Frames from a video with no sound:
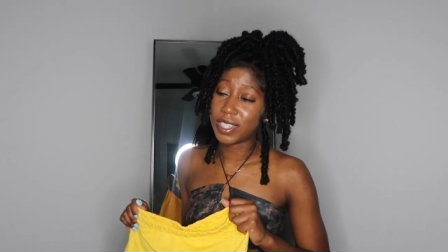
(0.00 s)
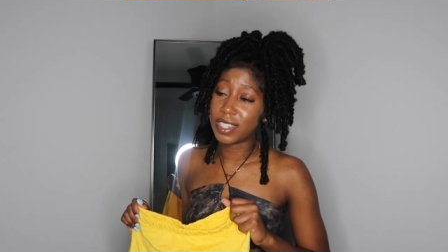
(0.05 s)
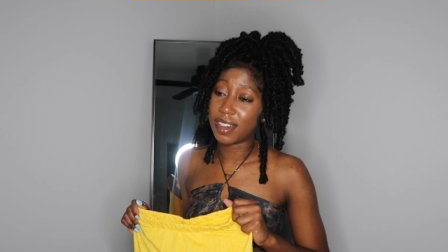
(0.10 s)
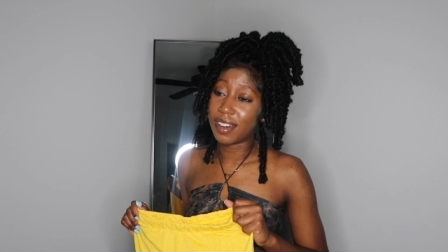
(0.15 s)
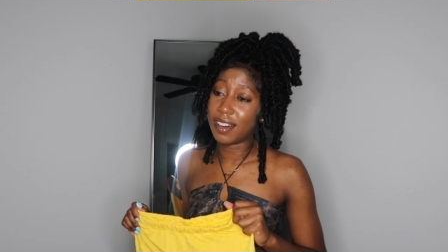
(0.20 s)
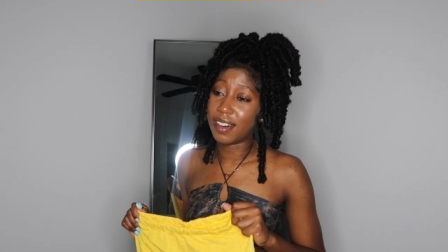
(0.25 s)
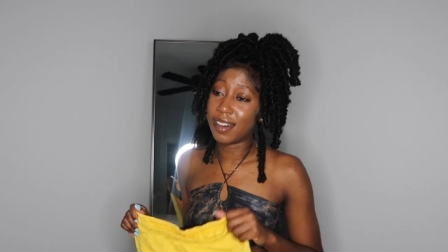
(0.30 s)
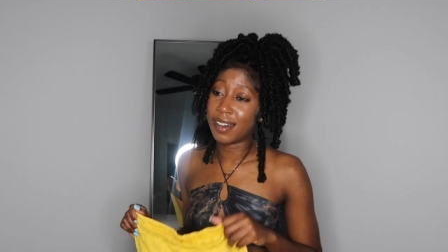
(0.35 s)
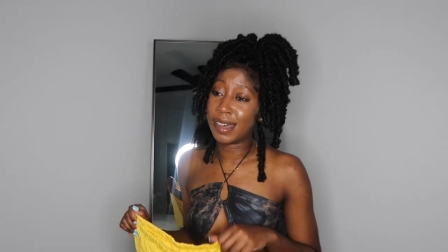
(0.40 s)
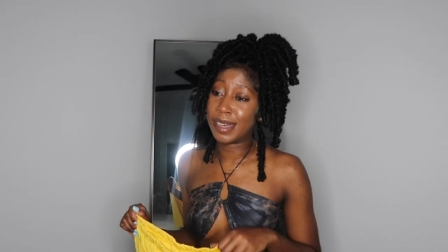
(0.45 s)

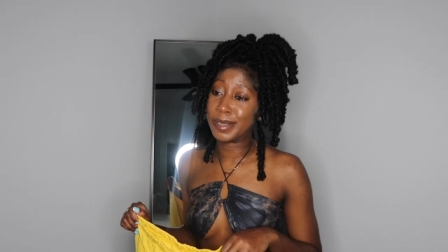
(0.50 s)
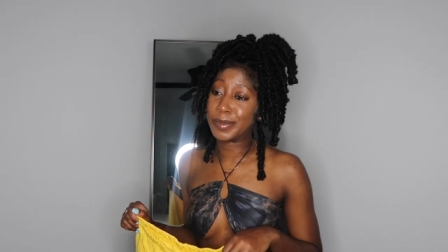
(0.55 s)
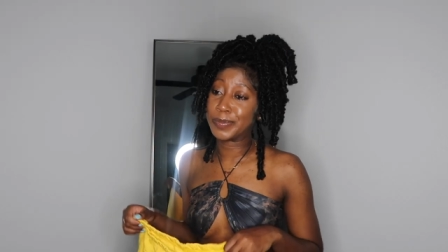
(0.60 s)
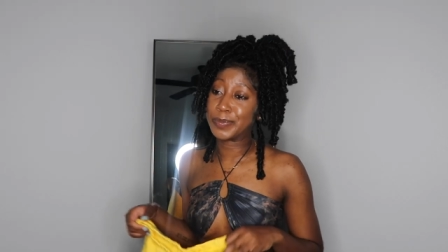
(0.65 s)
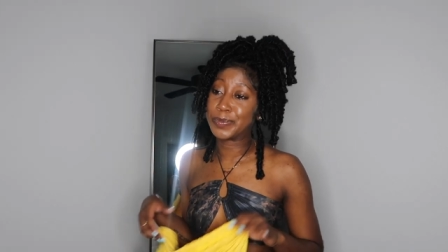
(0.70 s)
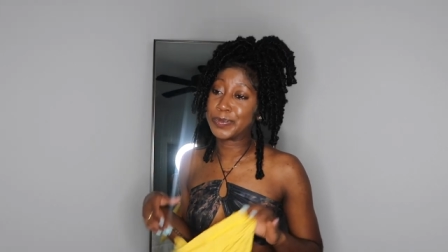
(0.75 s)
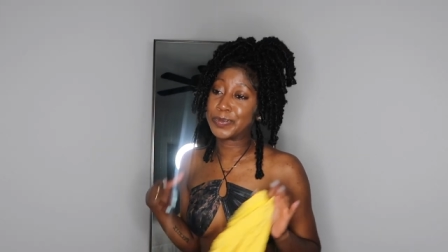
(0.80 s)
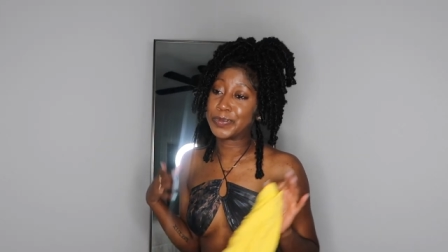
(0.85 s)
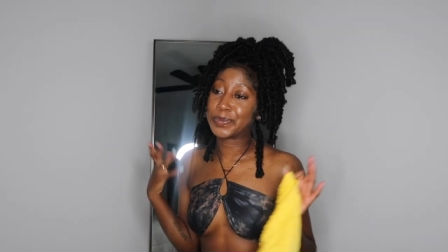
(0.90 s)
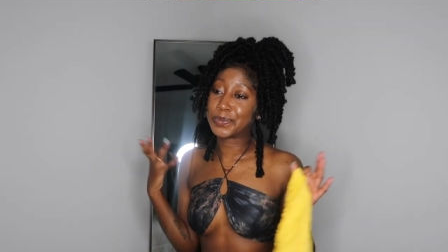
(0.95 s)

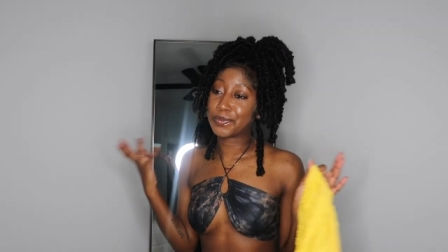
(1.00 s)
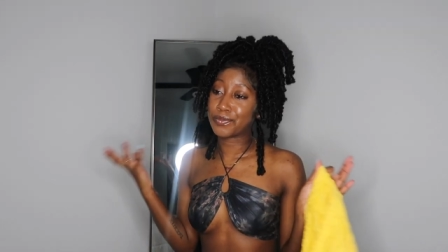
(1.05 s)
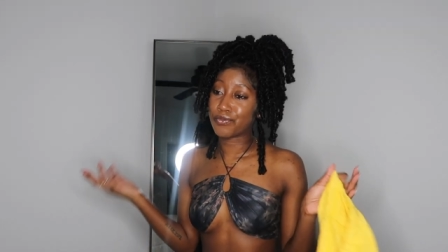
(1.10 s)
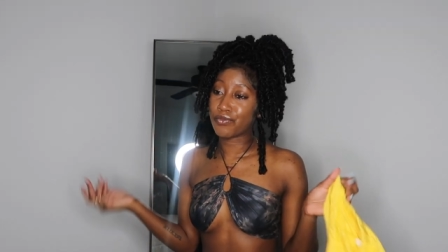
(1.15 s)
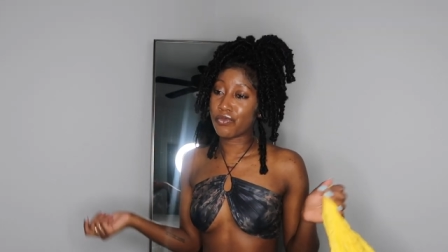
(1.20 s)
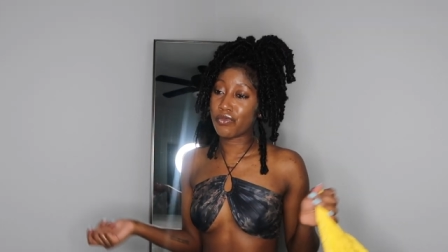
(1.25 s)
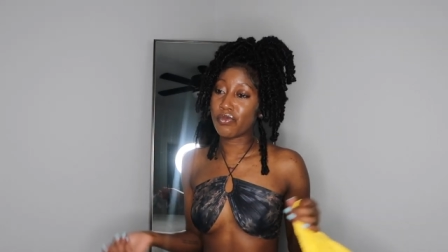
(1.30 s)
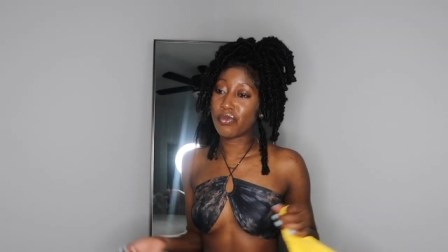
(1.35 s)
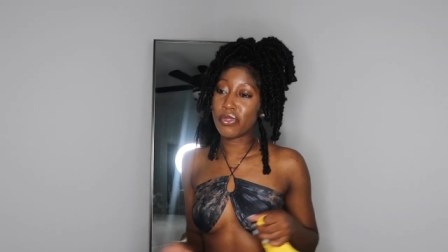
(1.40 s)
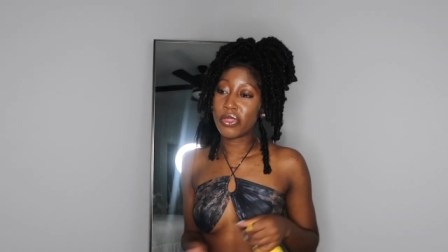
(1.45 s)
y'all,
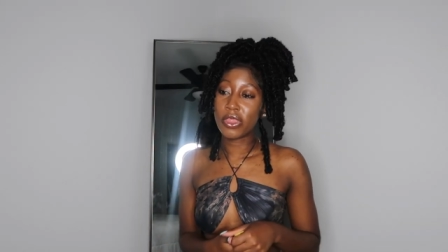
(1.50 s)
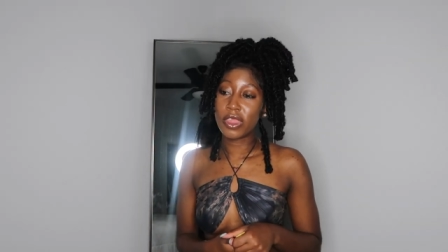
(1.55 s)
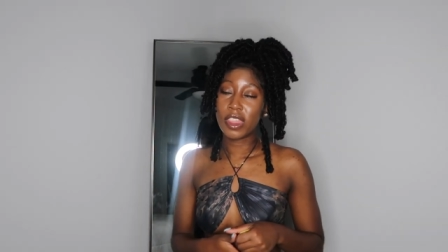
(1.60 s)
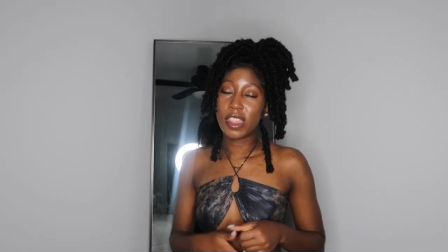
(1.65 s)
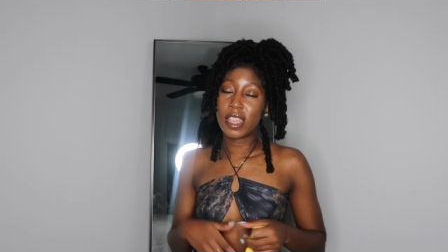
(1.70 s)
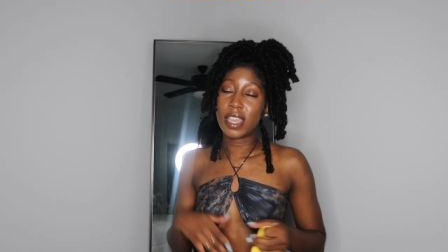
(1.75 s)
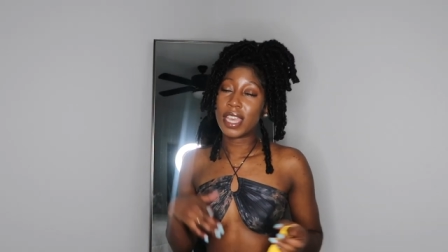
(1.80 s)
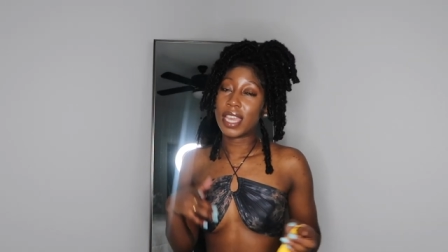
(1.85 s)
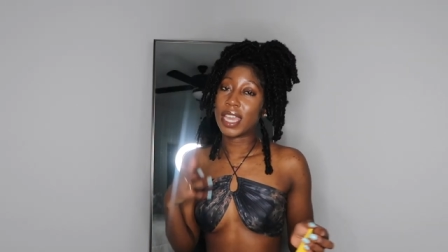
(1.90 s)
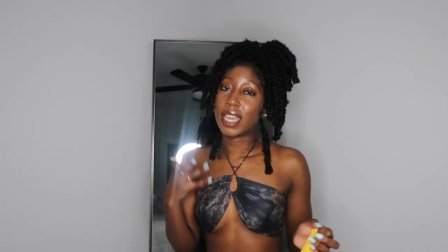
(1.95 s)

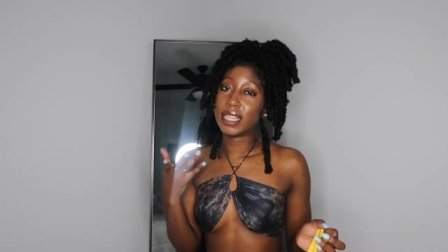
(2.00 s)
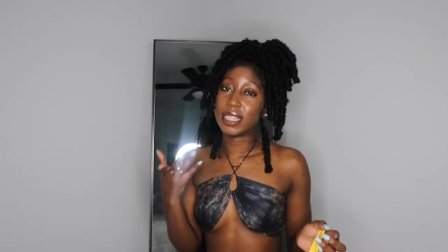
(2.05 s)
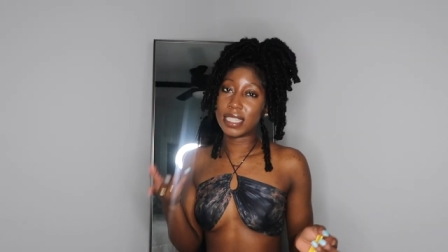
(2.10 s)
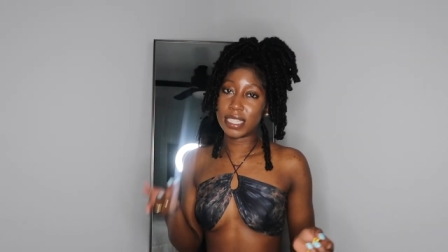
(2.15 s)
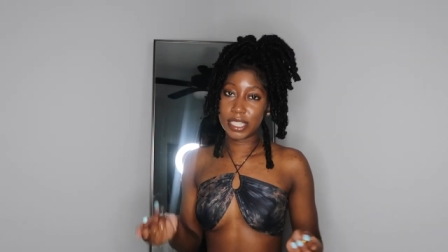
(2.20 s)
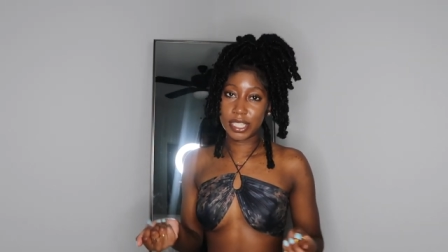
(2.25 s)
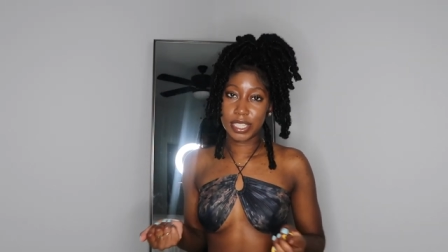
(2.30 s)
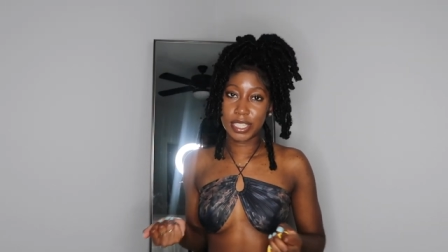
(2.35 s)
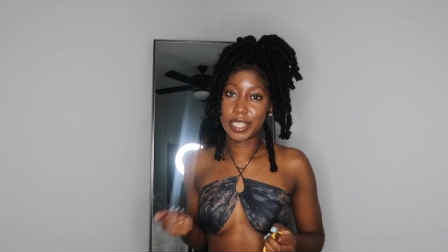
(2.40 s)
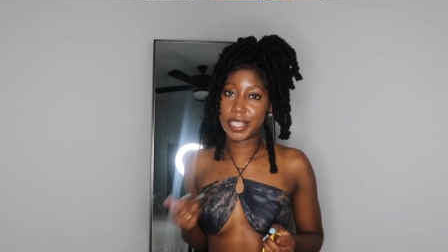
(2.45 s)
and
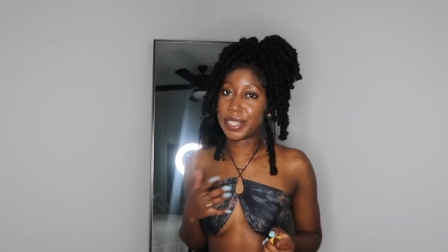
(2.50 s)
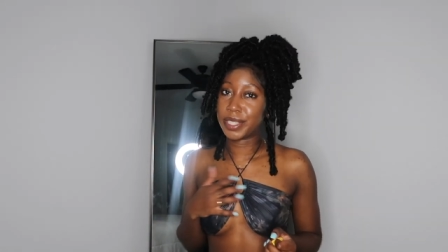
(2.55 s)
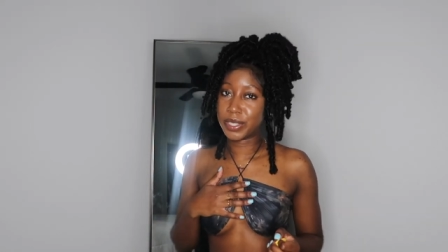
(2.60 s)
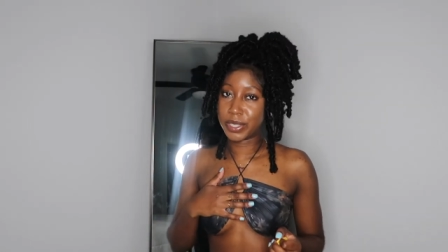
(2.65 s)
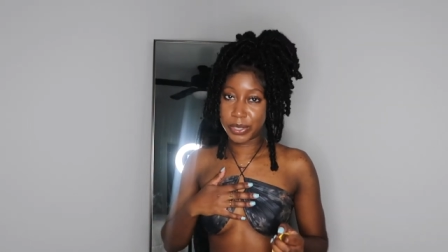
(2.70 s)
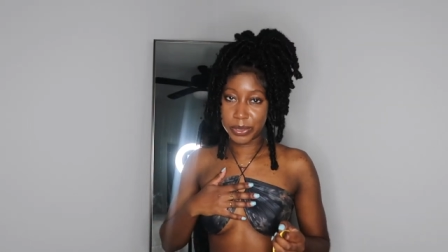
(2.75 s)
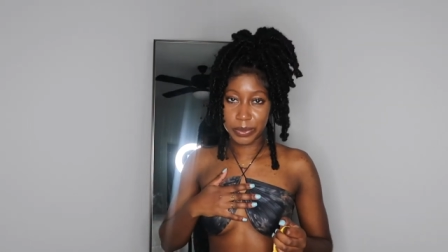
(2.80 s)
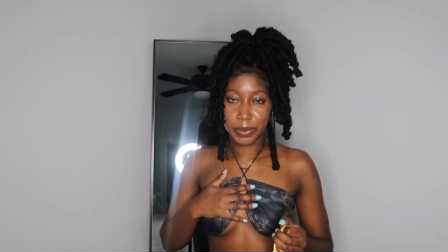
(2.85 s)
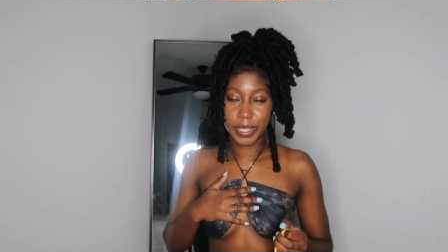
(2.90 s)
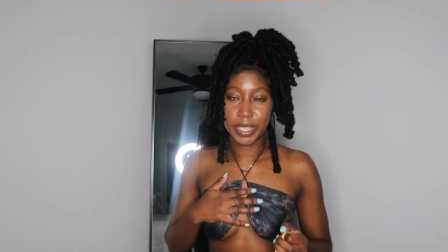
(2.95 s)
let's just get
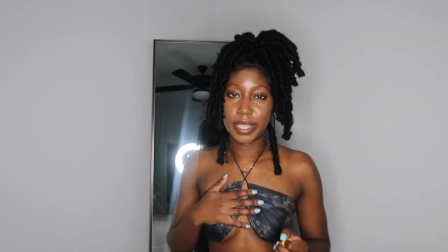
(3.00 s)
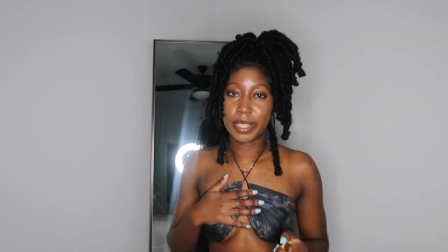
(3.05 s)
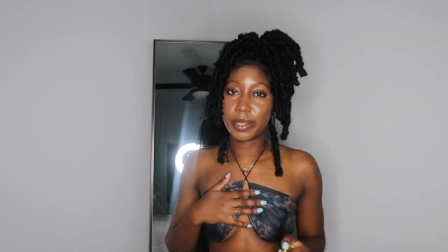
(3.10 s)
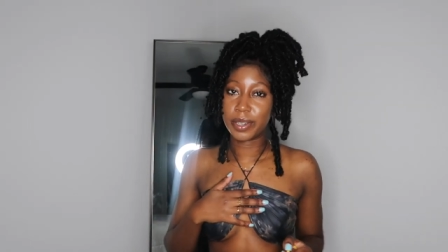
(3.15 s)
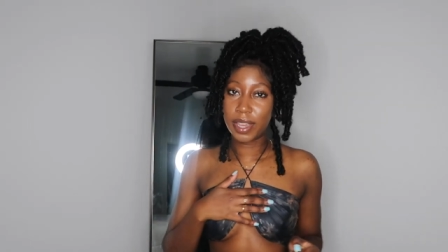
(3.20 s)
into it.